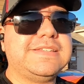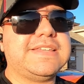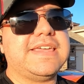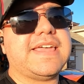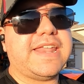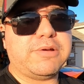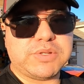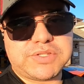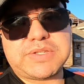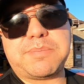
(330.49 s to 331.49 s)
say that it
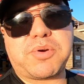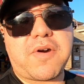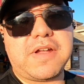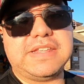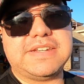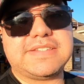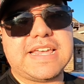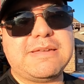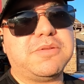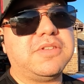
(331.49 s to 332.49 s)
was temporarily
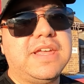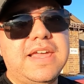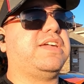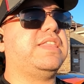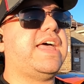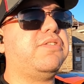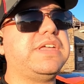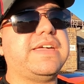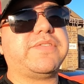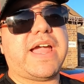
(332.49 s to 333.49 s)
disabled. That
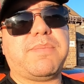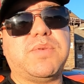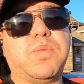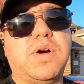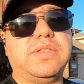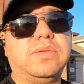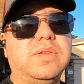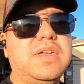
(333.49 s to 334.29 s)
only ever happened once.